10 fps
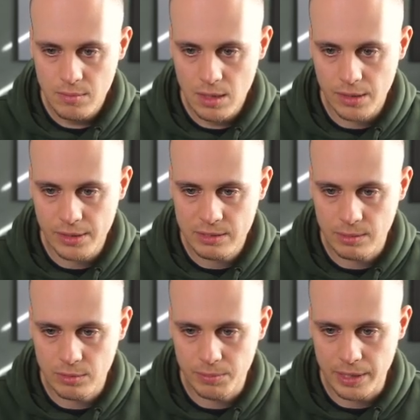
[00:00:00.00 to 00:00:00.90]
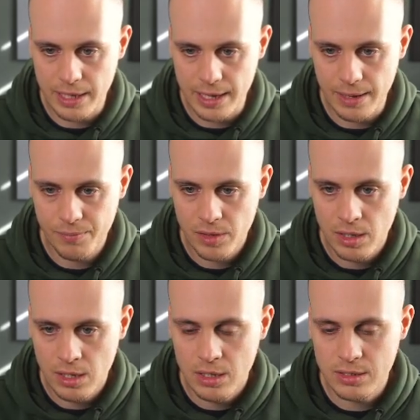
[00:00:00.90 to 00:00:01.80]
And this one would be here.
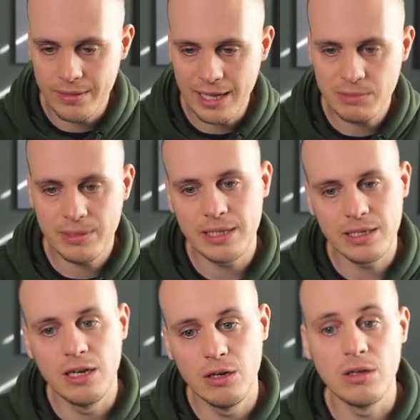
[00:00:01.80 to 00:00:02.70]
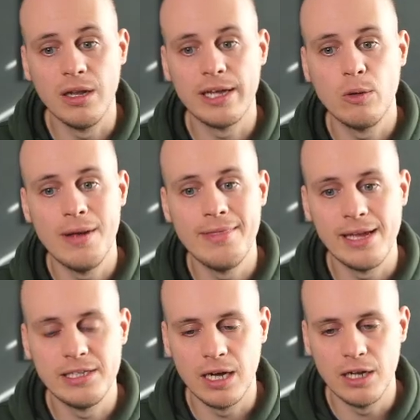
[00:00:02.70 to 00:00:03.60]
So that's what they're going to look like when they
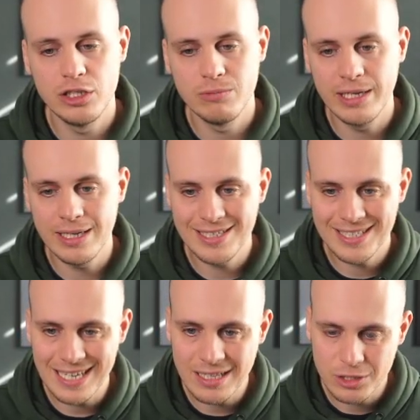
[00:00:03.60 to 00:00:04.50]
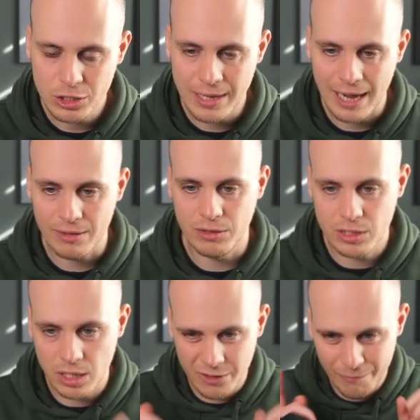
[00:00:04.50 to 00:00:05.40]
touch. We're going to see the two arrows
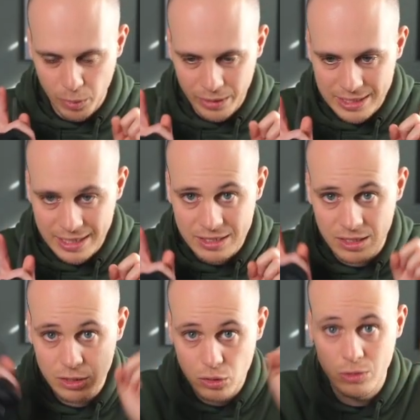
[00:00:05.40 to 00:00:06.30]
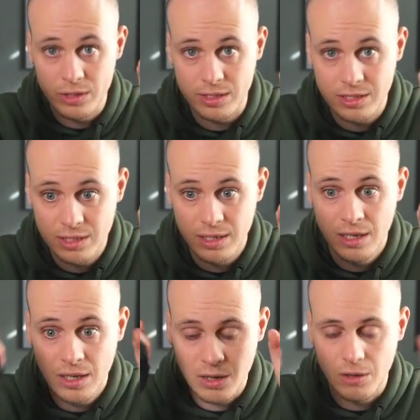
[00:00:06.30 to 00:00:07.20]
kind of pointing into the corners
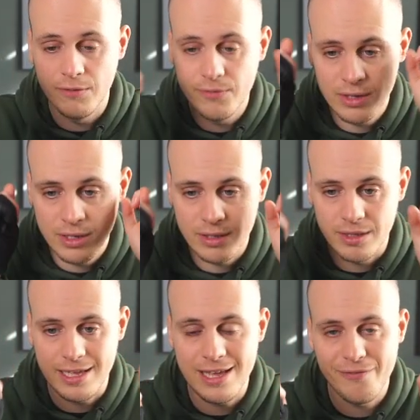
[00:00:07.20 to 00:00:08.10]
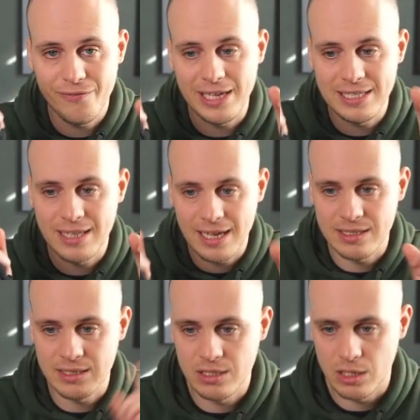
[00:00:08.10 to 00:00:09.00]
of the face that has
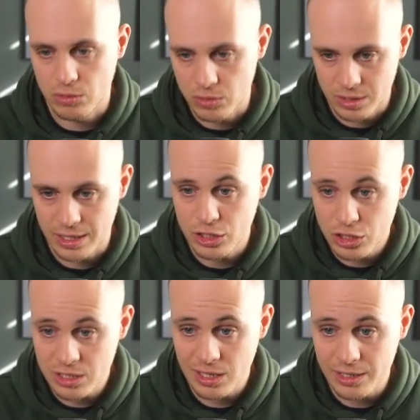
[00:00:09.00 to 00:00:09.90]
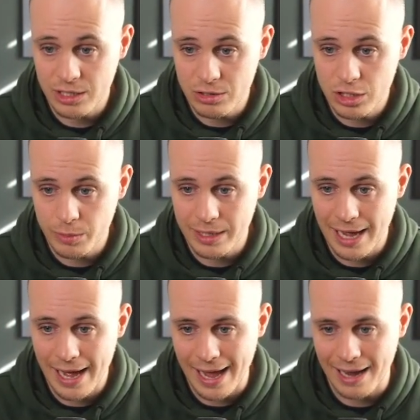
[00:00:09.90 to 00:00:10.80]
the circles on it, just like you do in
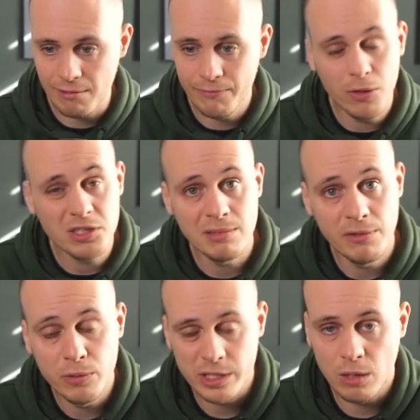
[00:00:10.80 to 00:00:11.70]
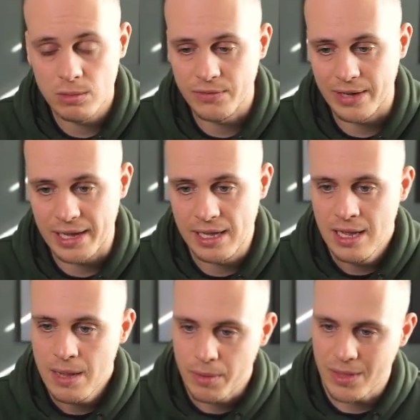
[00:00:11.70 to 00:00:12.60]
A. Now, unfortunately, we've already got rid of A,
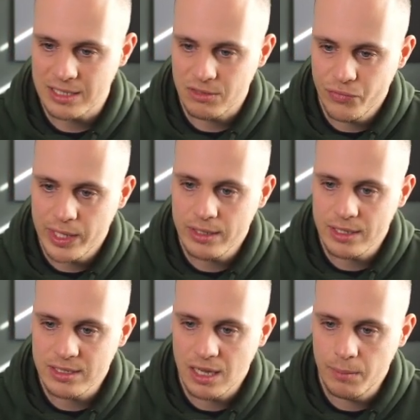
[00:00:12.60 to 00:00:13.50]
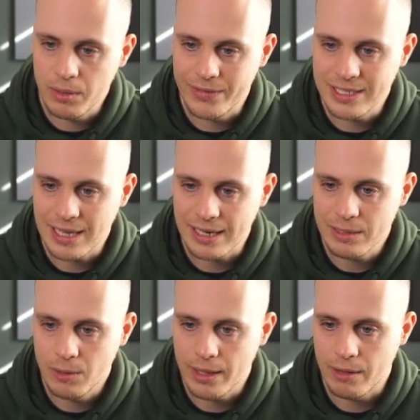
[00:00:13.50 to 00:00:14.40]
but that's a really good example of exactly
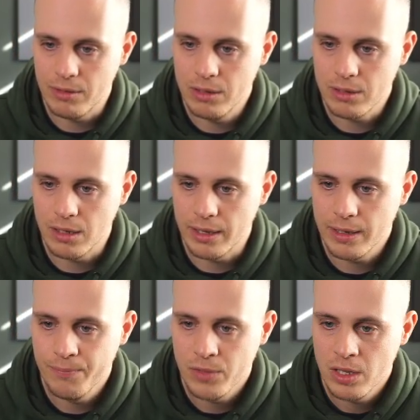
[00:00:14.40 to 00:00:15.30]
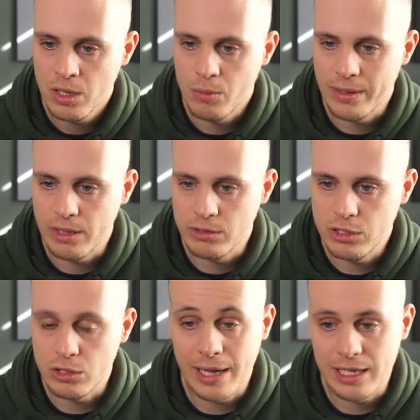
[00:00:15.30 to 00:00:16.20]
what that will look like when those
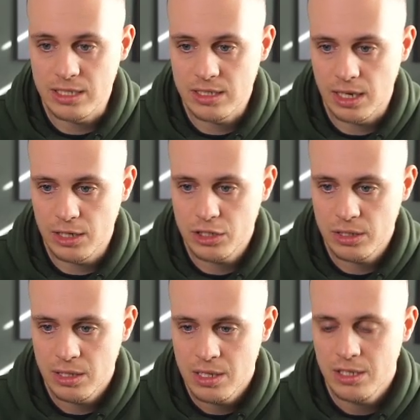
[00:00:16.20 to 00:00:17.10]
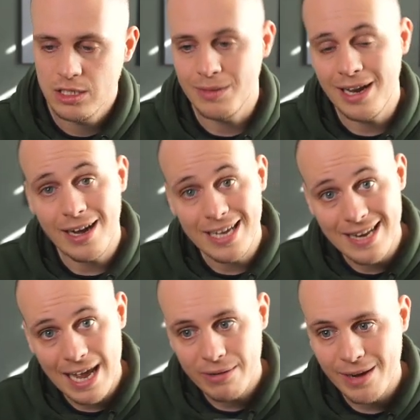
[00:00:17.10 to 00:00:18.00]
two edges touch. So then I can
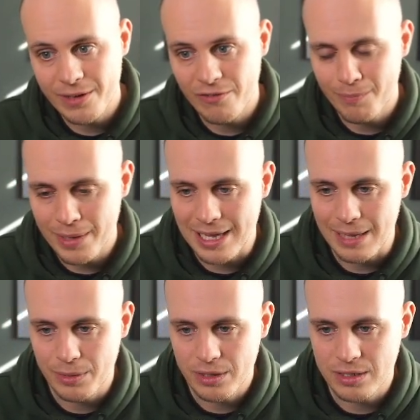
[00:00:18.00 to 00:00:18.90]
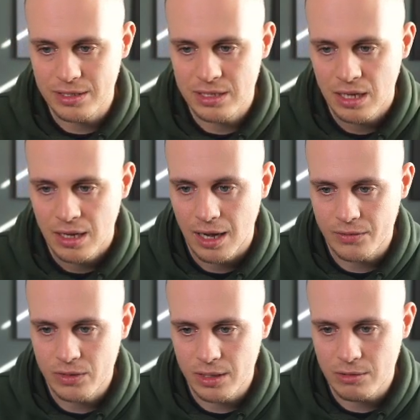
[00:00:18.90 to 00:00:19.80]
now get rid of B because I've
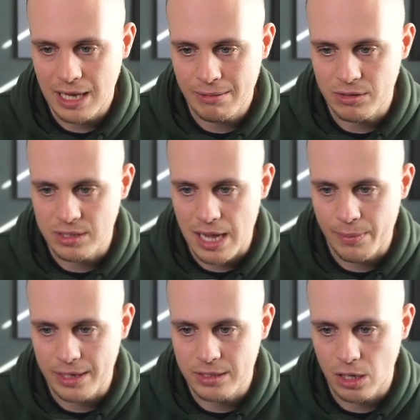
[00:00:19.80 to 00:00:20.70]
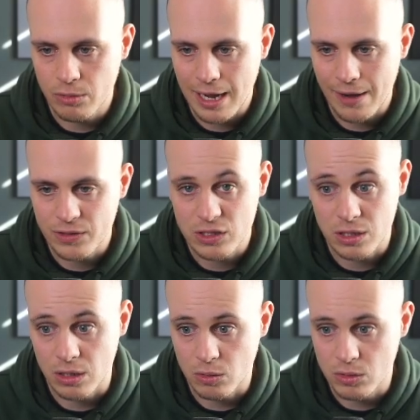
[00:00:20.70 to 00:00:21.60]
got those arrows there, but I don't have the
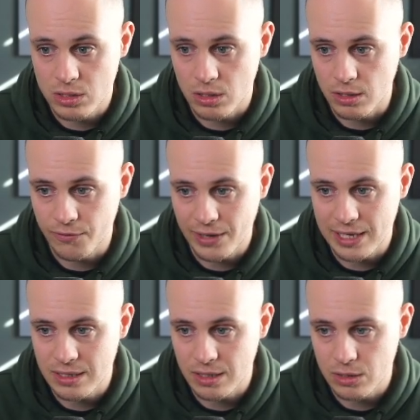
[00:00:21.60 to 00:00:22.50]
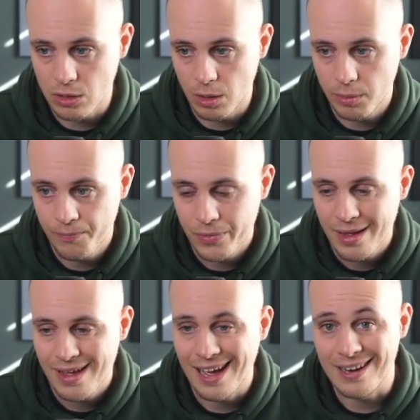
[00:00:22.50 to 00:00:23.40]
circles on the face at the top.
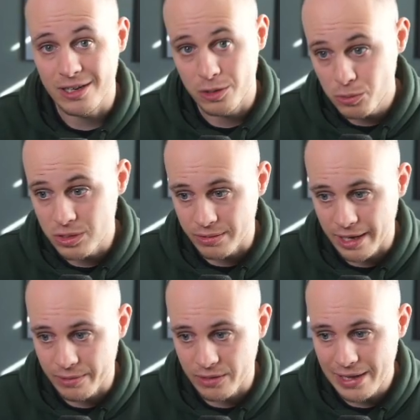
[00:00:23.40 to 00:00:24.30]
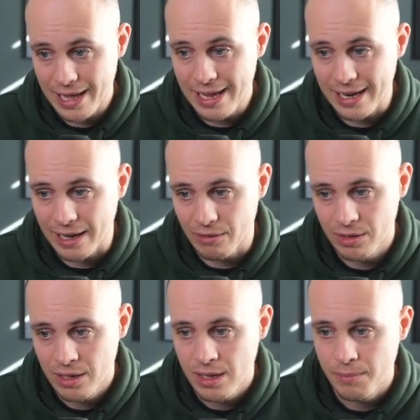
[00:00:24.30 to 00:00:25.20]
And I can also get rid of E now
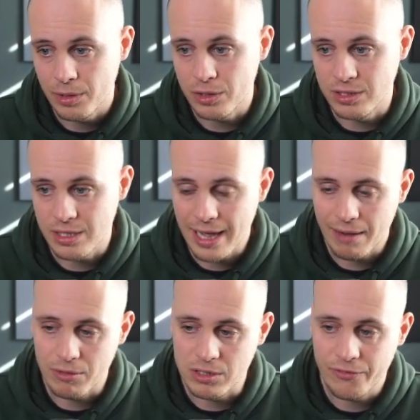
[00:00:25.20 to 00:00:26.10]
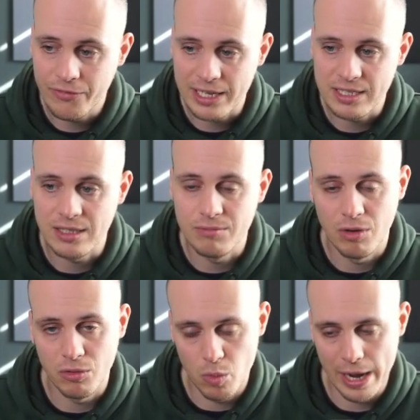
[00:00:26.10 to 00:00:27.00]
because the arrows are facing the
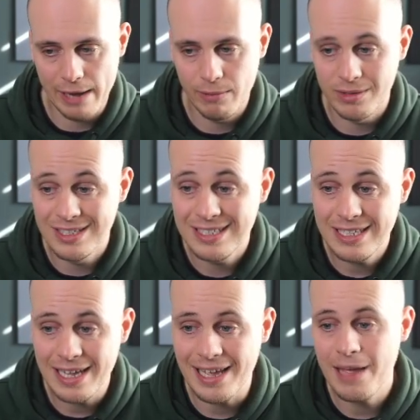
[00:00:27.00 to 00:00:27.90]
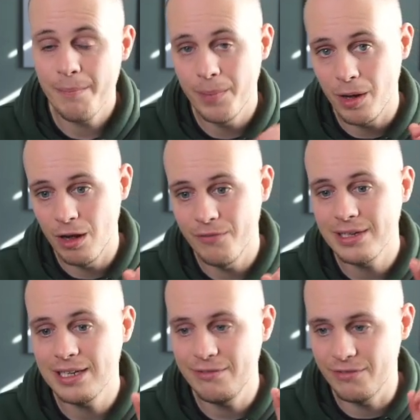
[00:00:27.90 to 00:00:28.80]
wrong way, whereas D
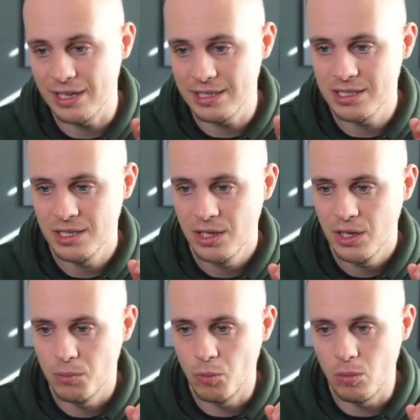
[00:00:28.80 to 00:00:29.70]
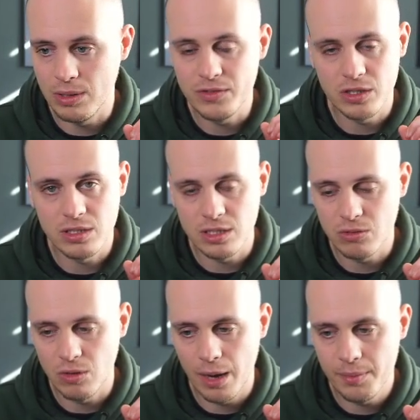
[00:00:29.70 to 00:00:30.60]
perfectly fits what we've just
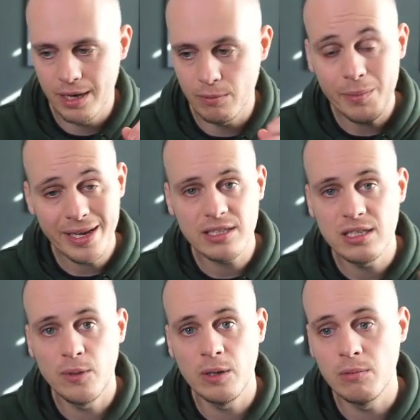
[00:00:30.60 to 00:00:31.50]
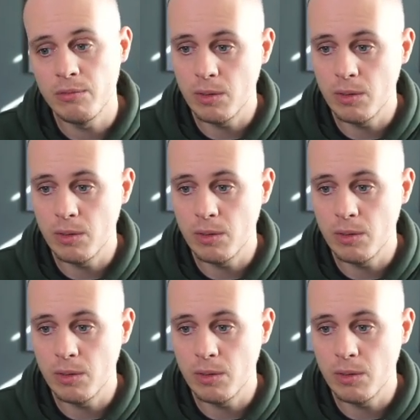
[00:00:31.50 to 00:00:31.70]
described. Now, when we get to the point where